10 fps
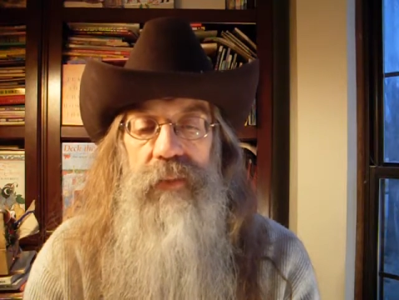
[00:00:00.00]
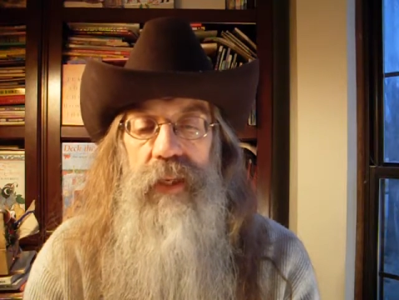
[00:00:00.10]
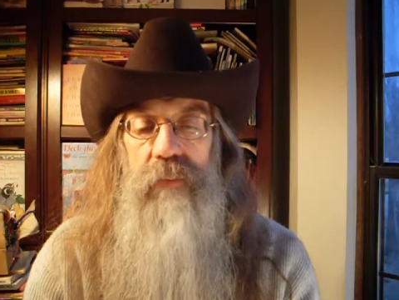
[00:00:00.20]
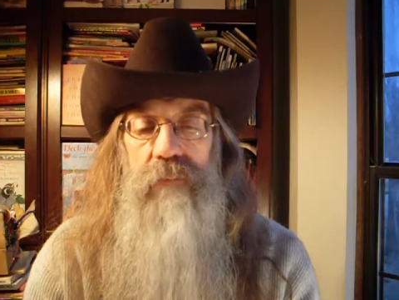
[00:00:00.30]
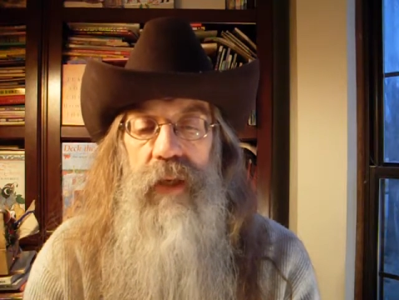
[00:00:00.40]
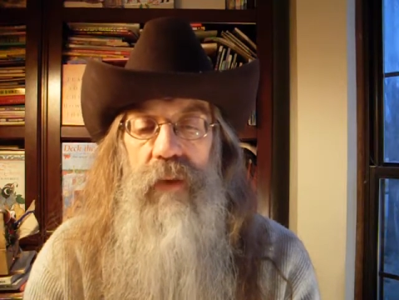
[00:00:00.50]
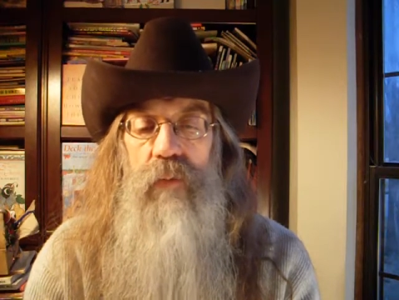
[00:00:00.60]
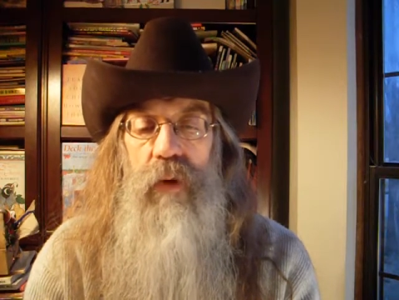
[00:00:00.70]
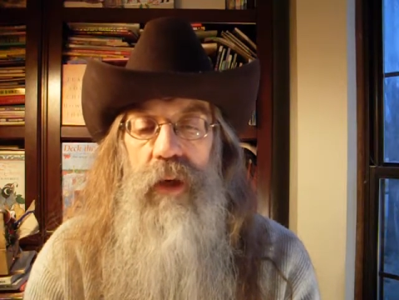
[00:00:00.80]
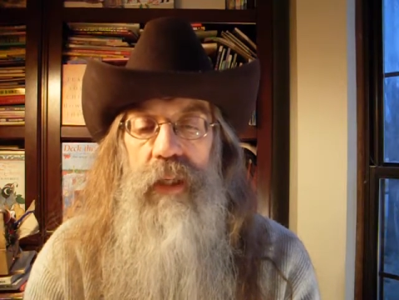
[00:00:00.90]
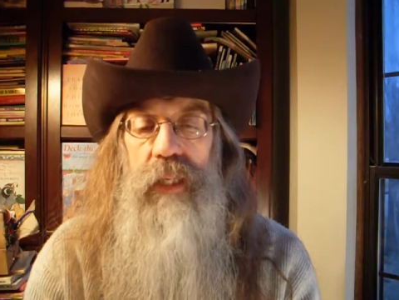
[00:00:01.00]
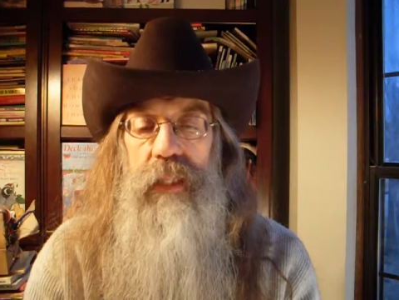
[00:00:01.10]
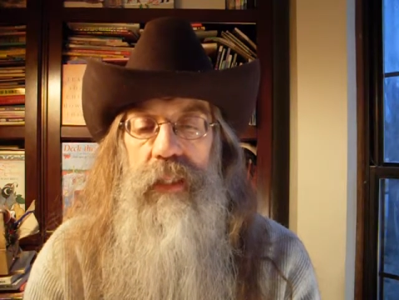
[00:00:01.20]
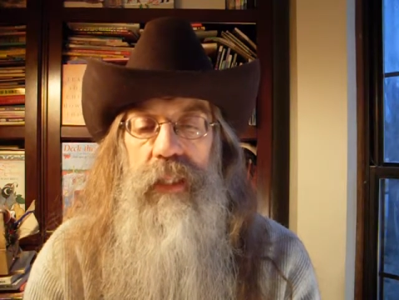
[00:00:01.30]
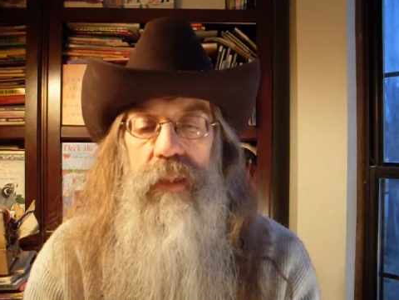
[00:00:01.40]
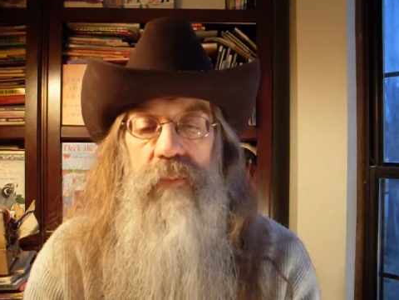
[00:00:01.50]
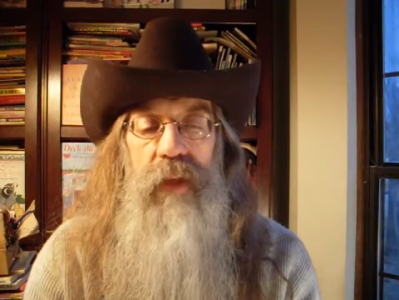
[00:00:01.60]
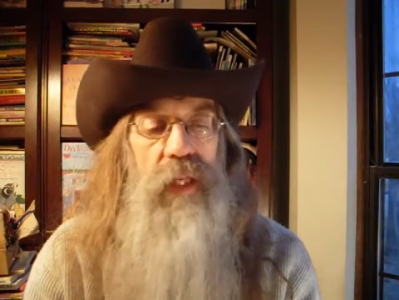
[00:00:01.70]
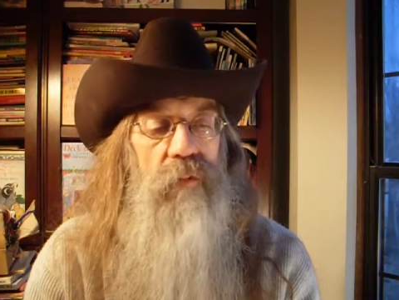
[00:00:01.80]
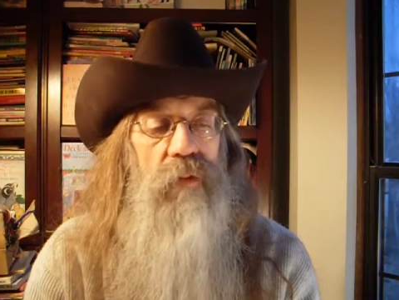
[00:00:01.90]
in them and walk in
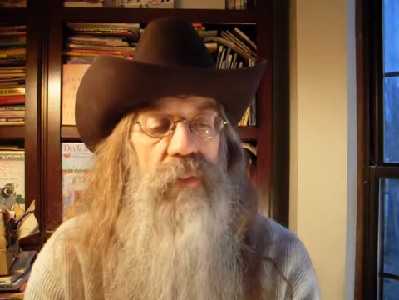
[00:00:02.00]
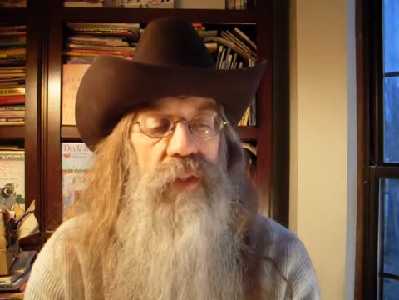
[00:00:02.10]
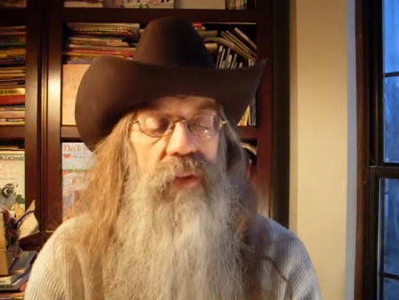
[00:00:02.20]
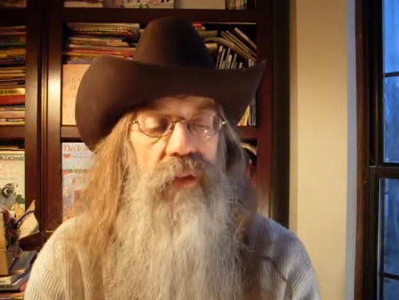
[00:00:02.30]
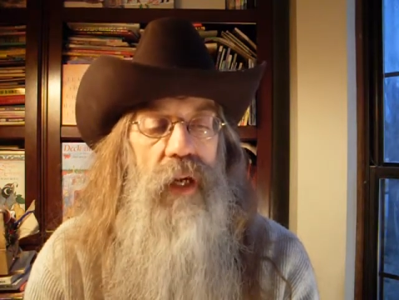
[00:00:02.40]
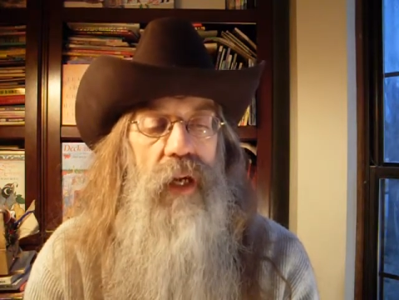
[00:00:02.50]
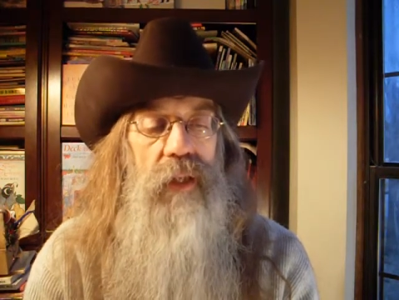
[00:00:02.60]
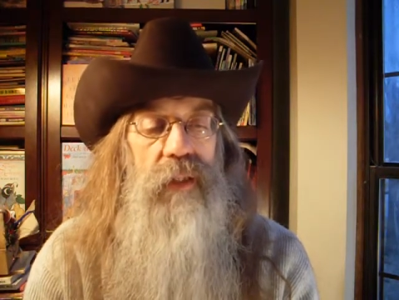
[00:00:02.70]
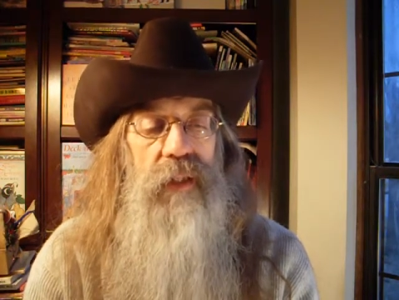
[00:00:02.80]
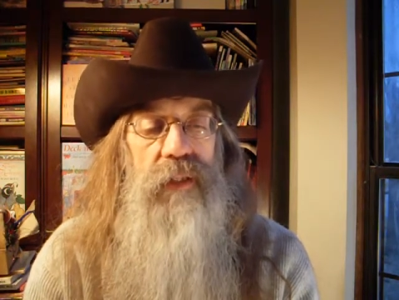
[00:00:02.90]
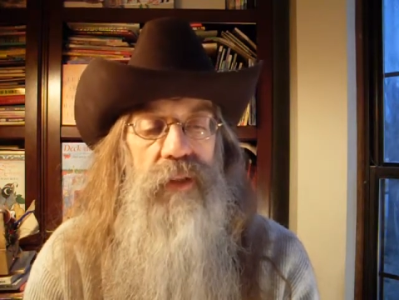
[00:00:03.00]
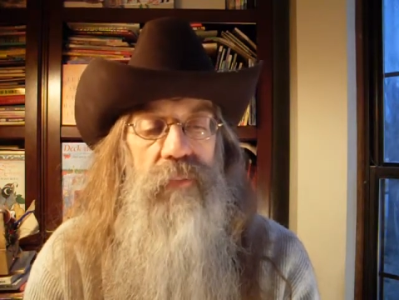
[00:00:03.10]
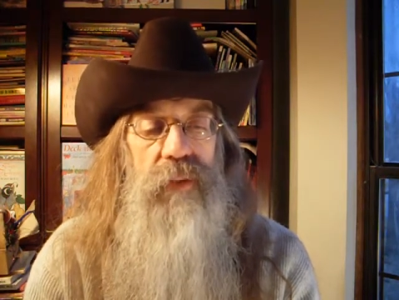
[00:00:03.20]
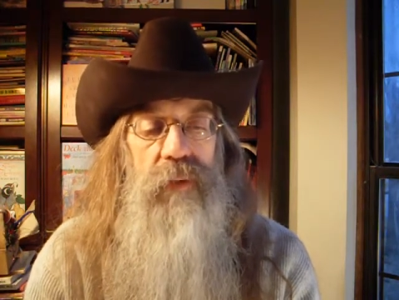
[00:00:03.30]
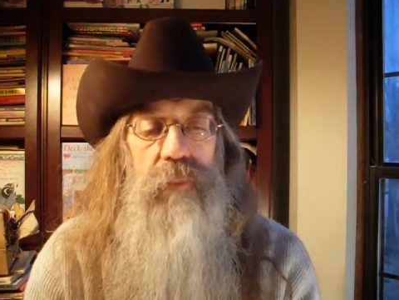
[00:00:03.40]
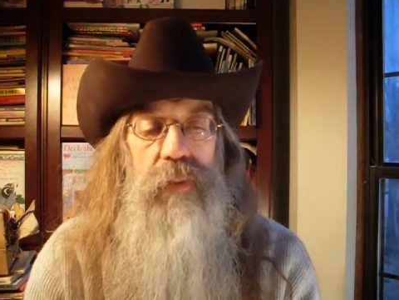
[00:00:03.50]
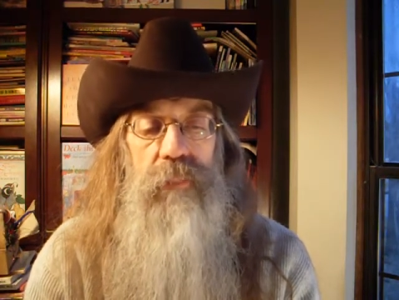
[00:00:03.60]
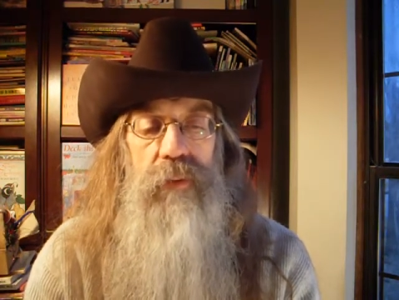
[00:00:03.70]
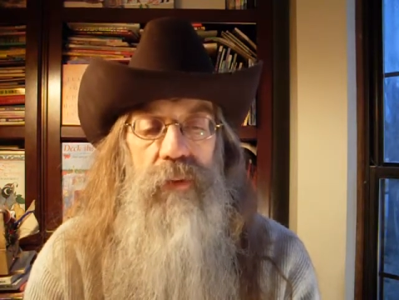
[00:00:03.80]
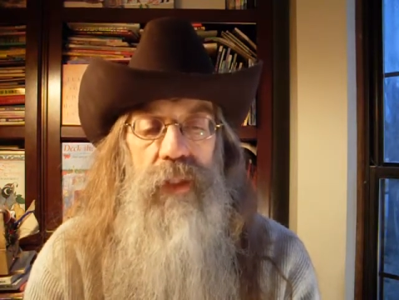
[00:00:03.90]
them, and I will be their God, and they shall be my
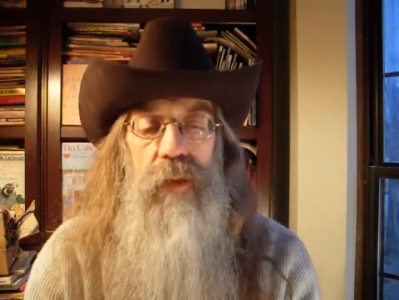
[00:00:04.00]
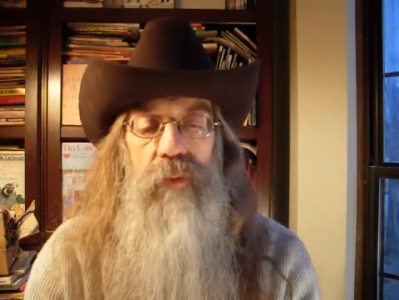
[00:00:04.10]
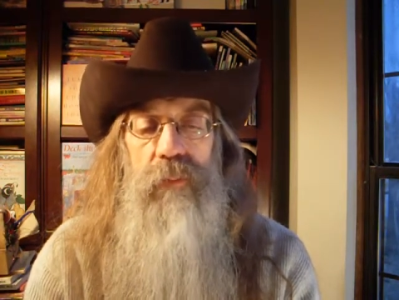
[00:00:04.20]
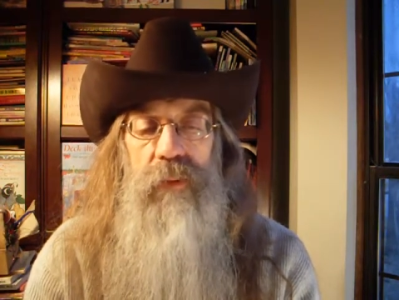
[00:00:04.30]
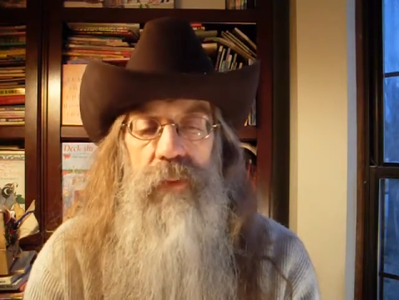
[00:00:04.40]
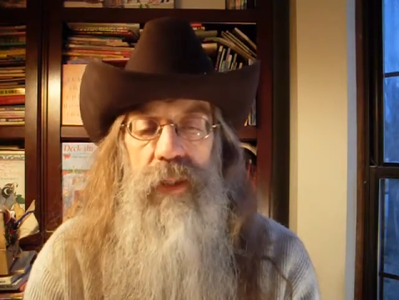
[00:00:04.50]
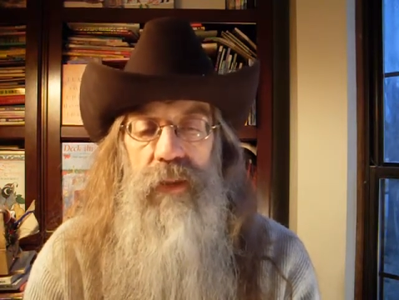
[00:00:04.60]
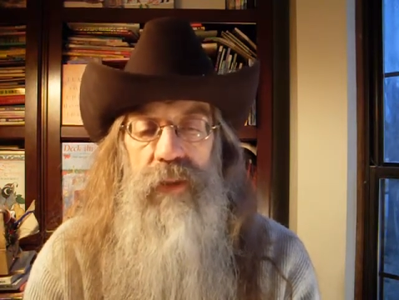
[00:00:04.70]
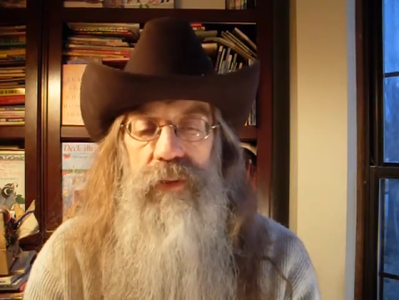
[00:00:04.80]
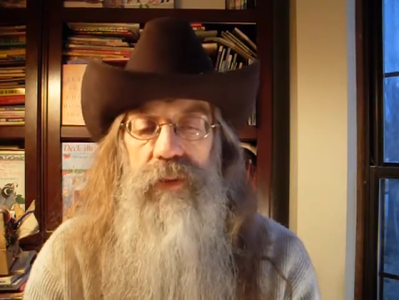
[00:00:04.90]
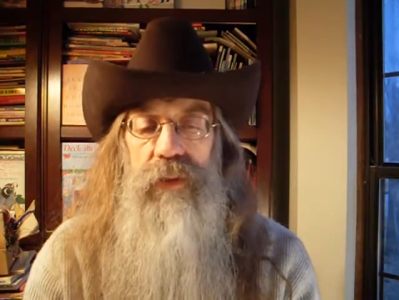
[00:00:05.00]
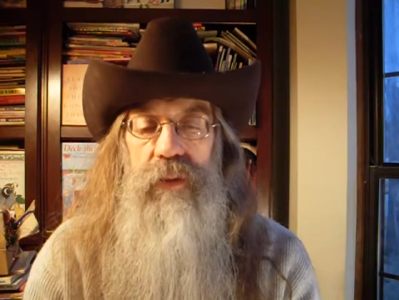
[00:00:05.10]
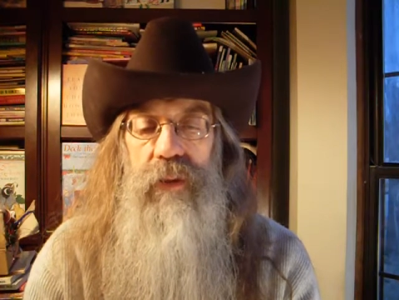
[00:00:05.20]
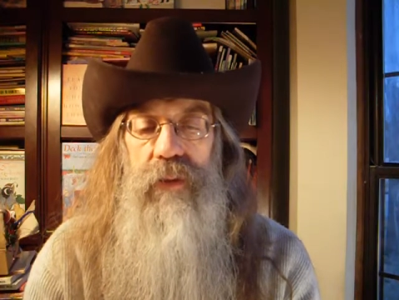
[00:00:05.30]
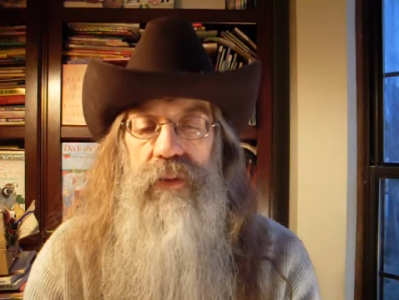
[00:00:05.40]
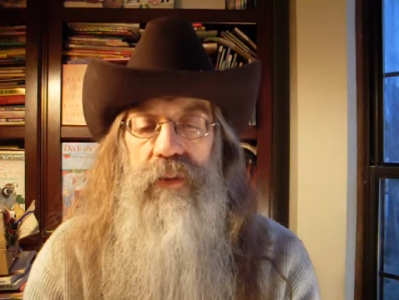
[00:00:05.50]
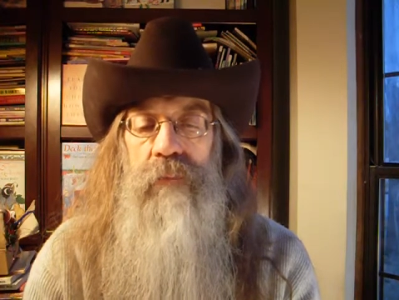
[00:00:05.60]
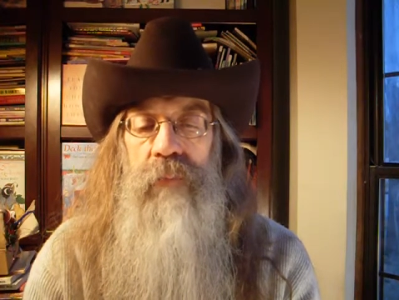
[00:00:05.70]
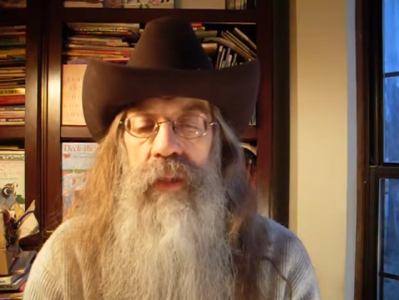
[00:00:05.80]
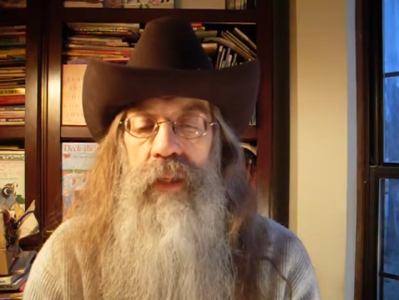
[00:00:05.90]
people, and I will put my laws into their hearts,